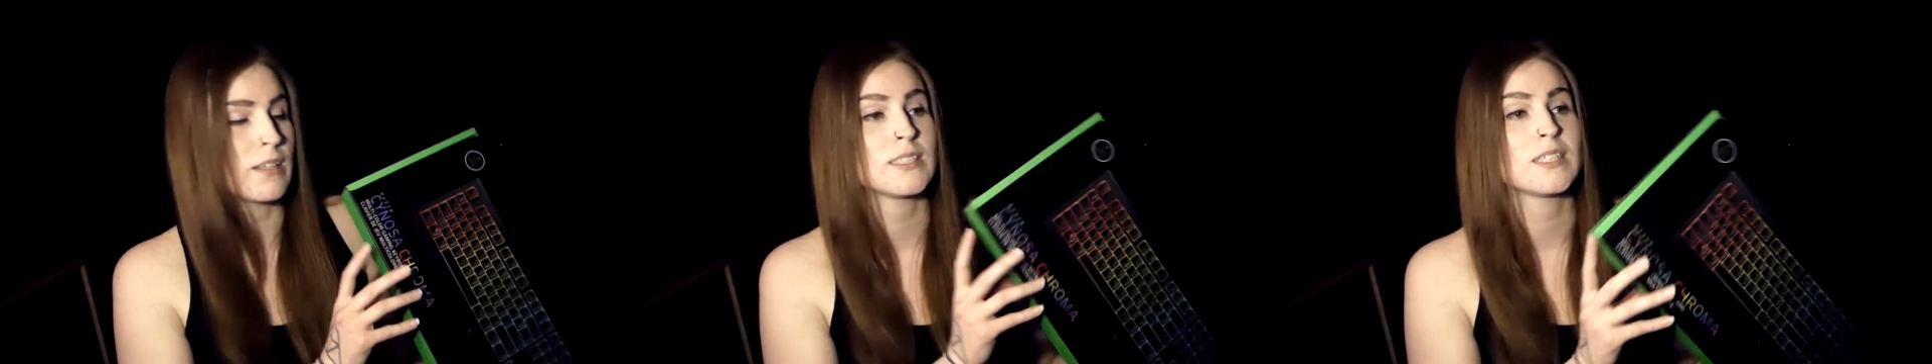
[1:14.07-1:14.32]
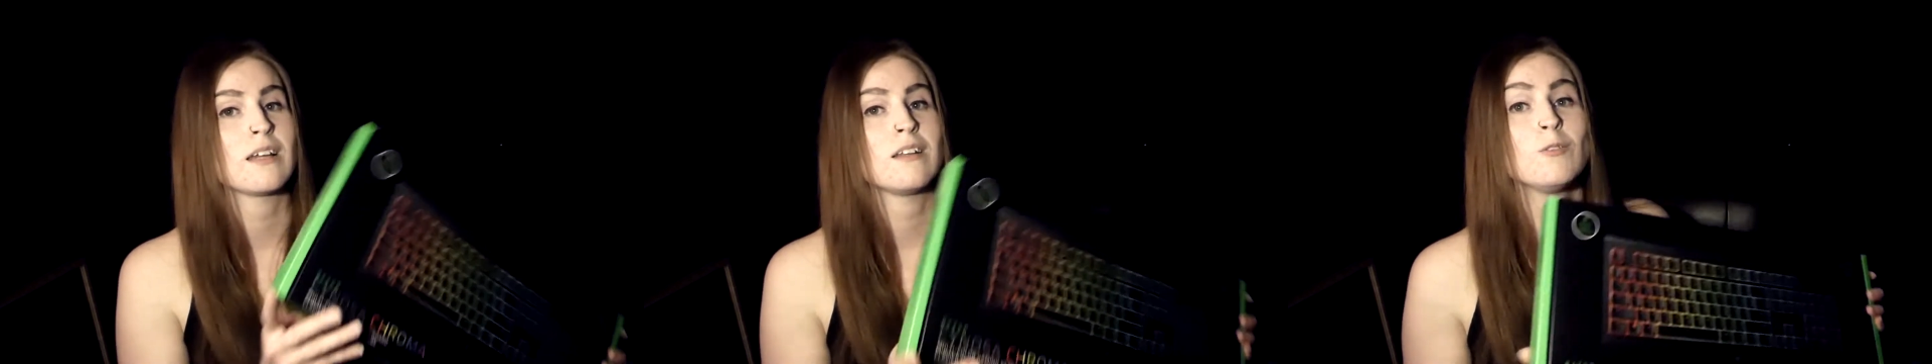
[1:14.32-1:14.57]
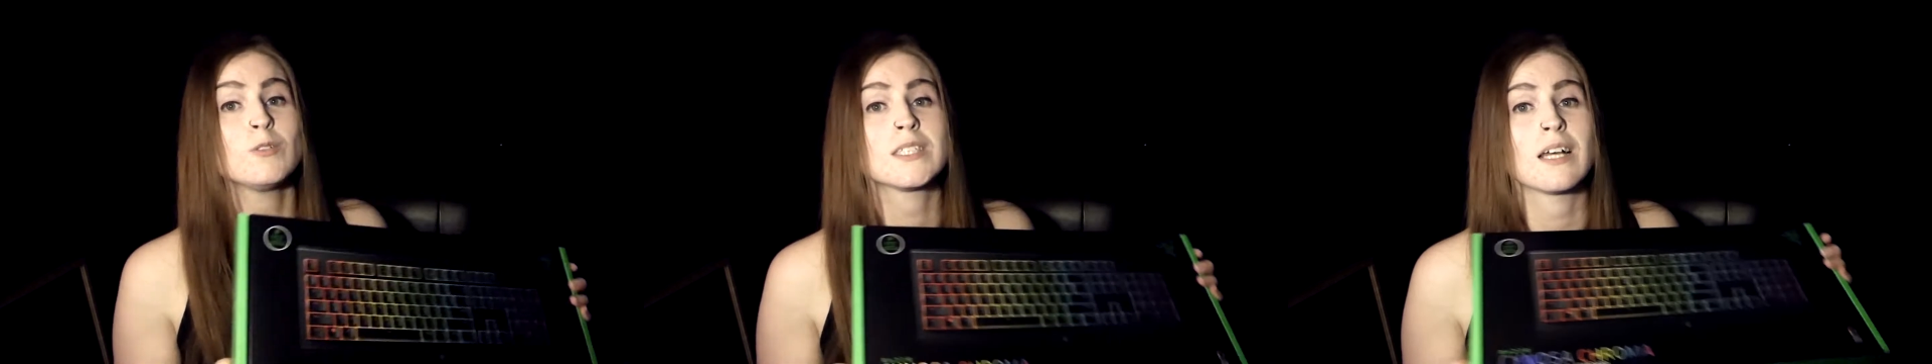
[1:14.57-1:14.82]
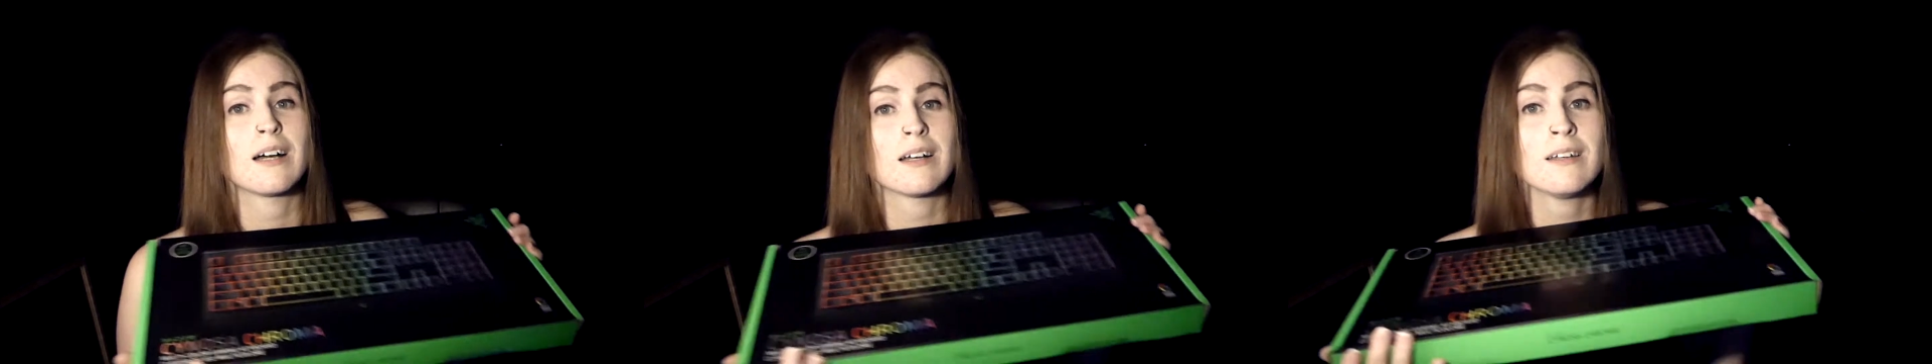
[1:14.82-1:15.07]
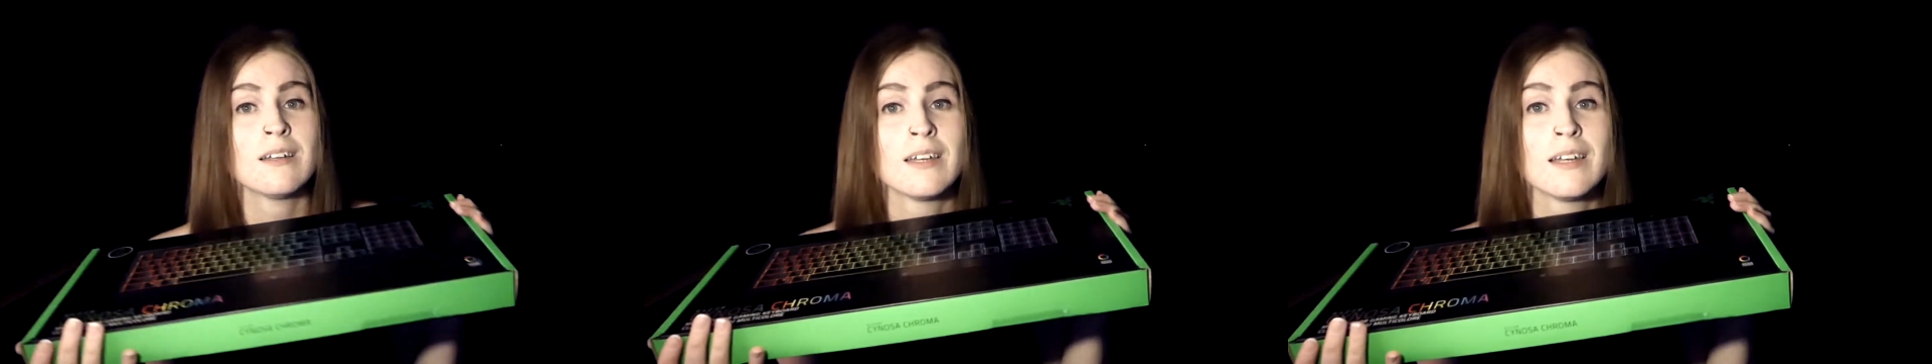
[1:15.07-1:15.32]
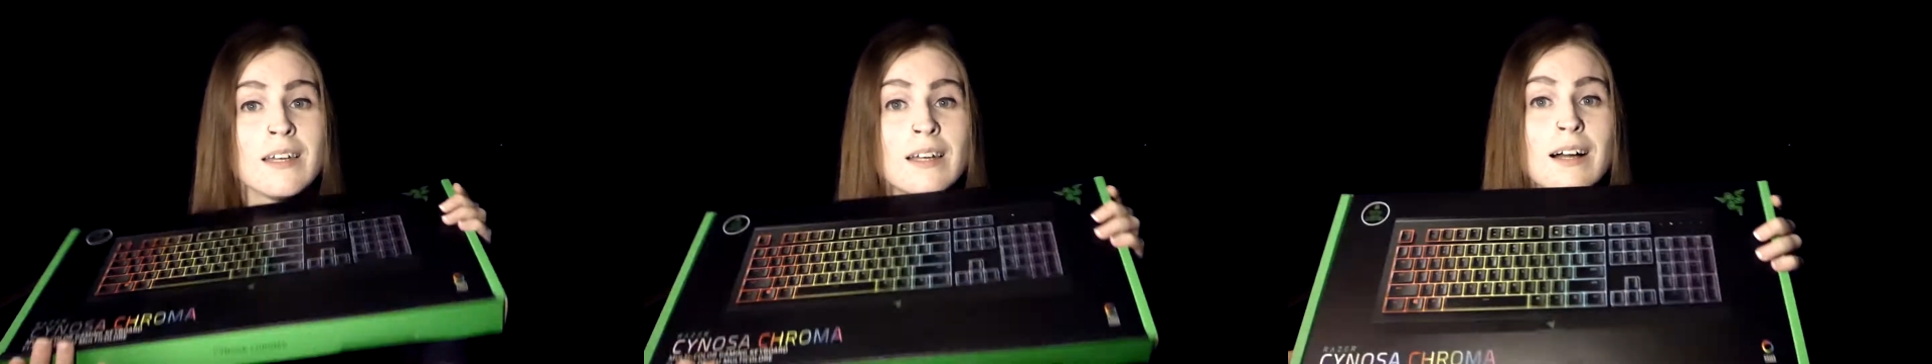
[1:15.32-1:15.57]
Cynosa,
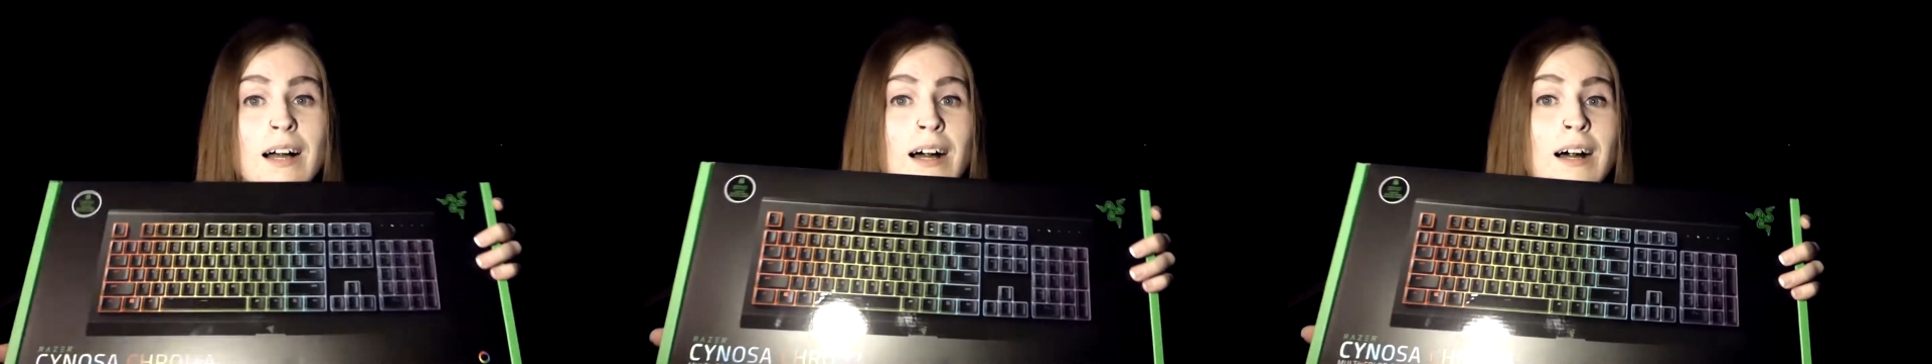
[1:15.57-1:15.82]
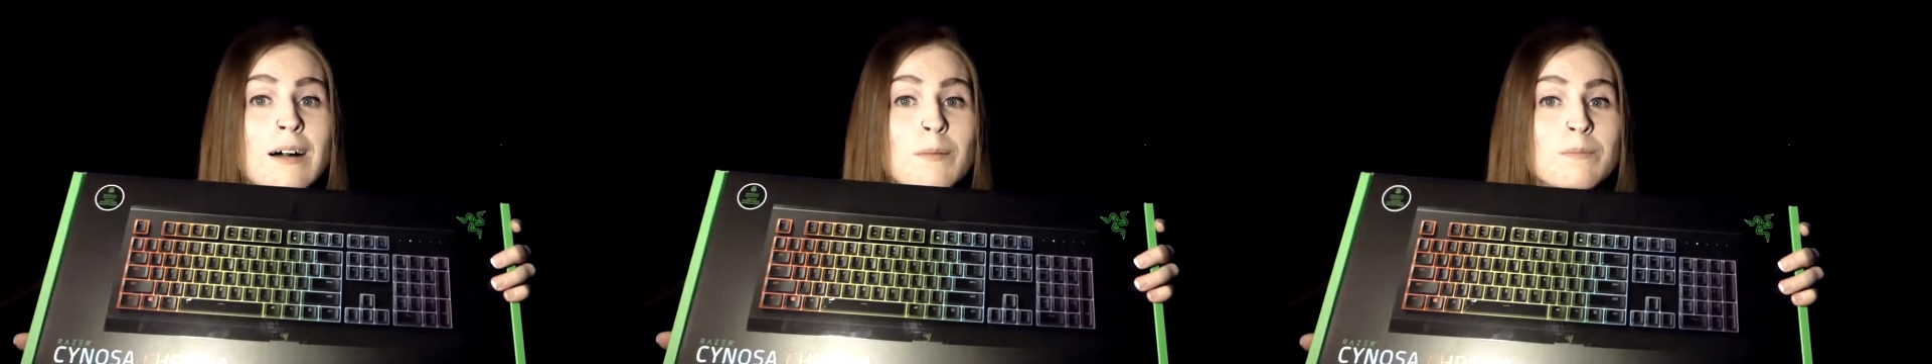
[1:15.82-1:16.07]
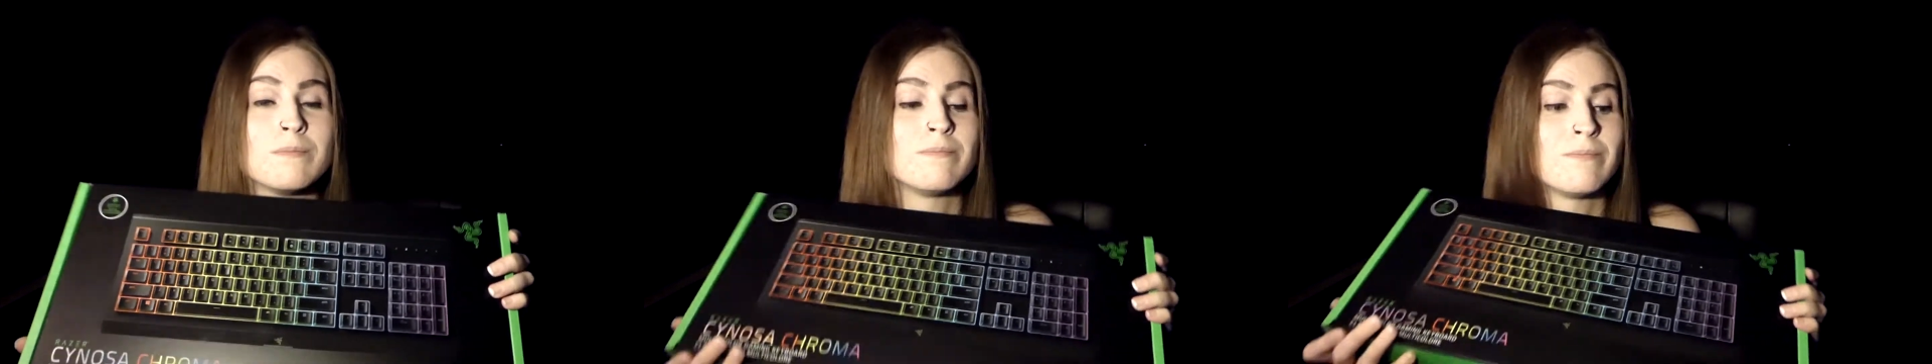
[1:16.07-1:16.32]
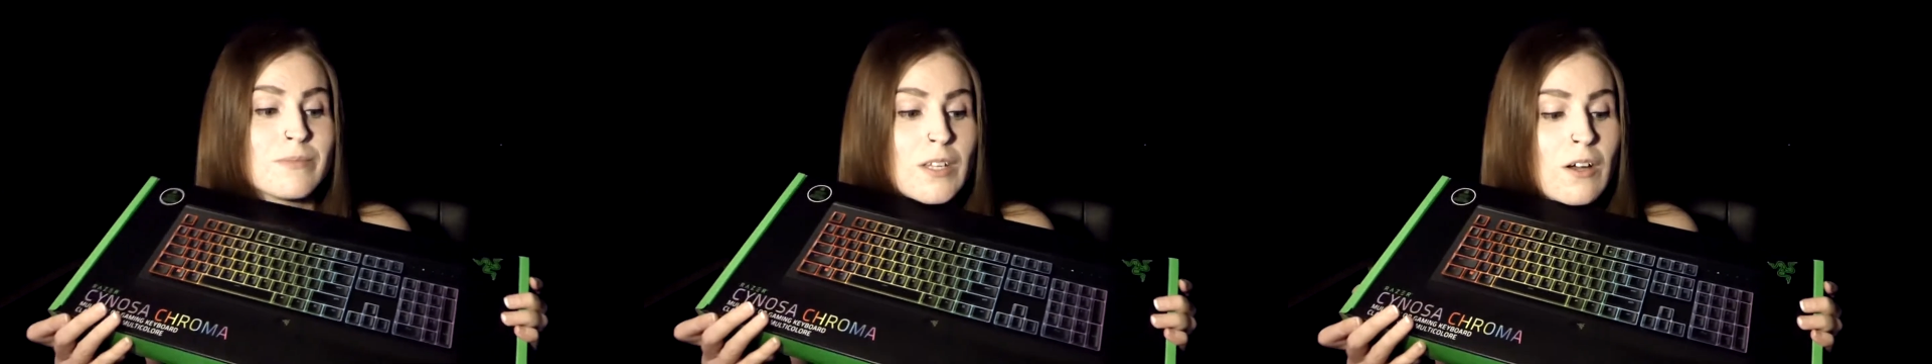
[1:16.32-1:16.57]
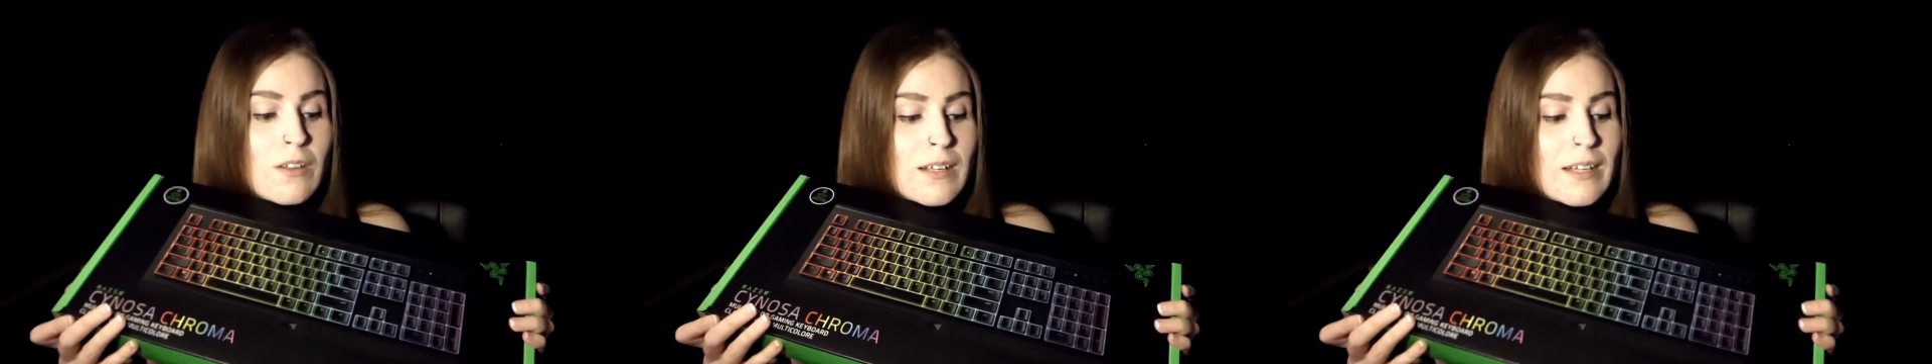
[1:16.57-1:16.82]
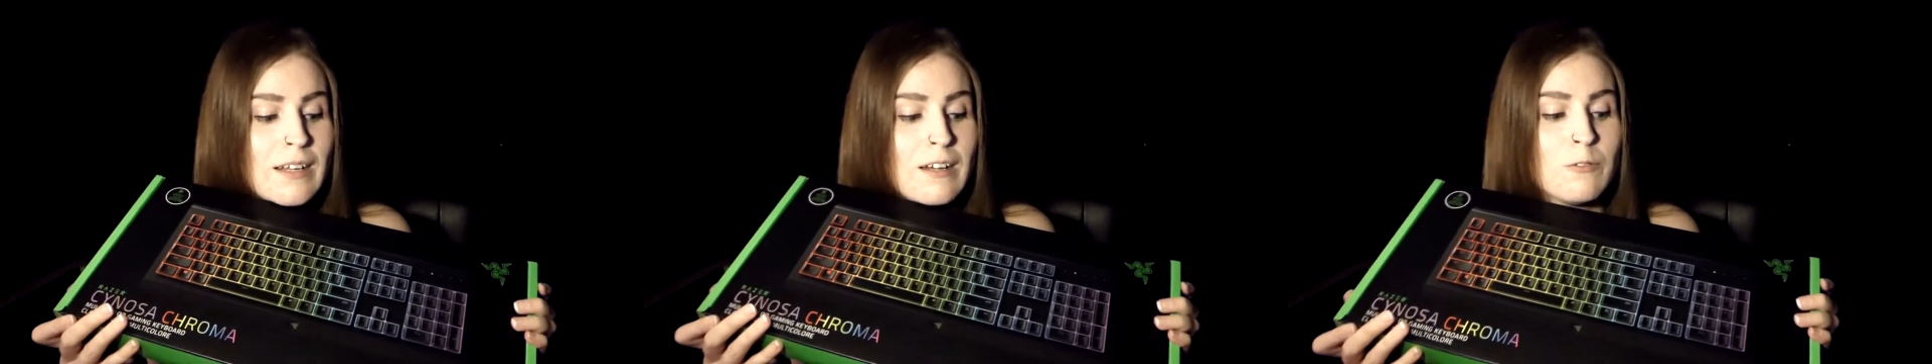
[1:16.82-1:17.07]

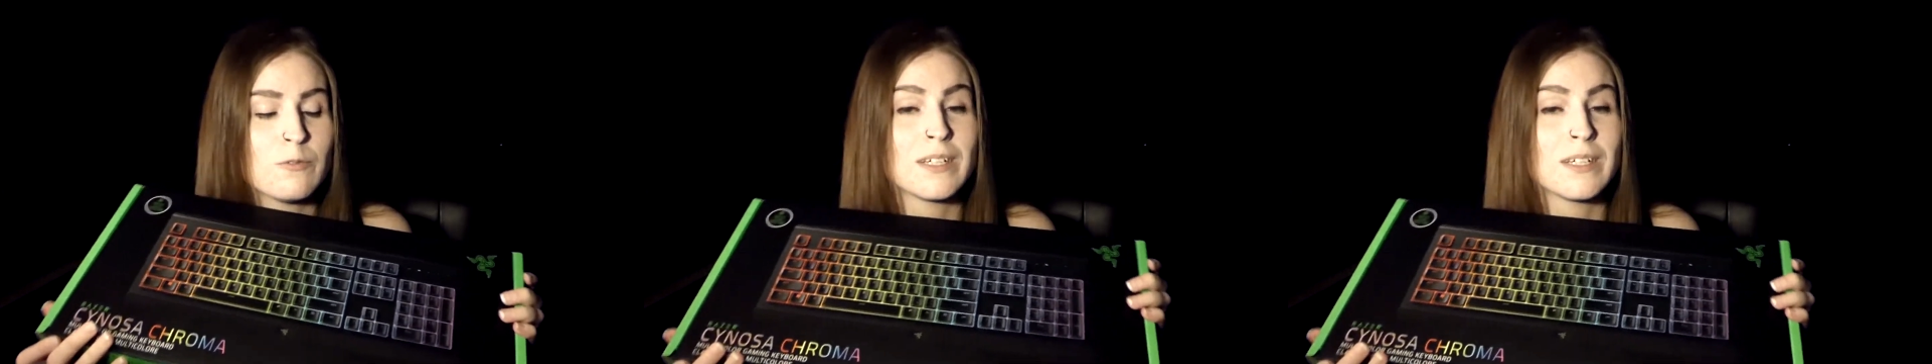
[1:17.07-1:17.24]
oddly enough,